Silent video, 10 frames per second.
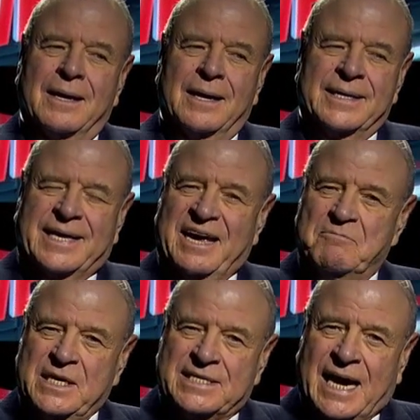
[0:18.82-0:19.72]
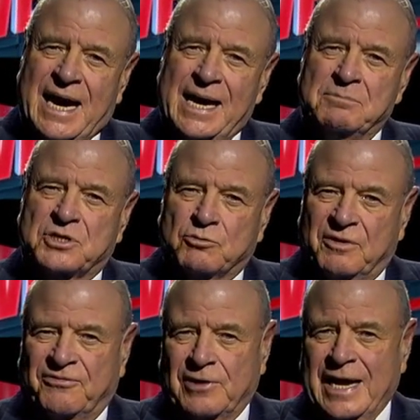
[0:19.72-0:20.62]
It gave me time to
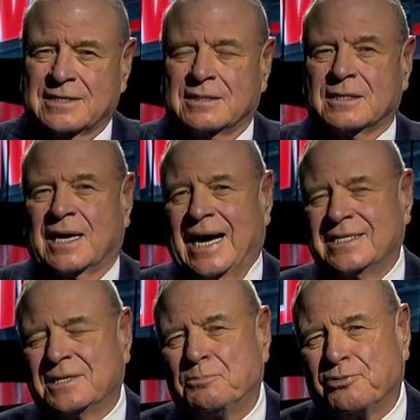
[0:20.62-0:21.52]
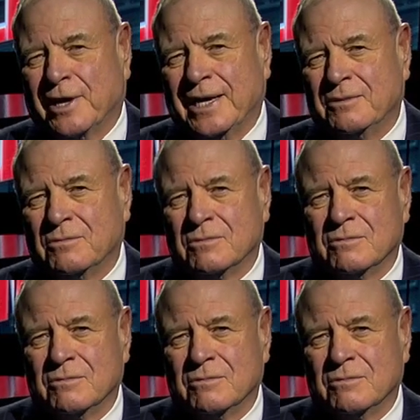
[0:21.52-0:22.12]
reflect, contemplate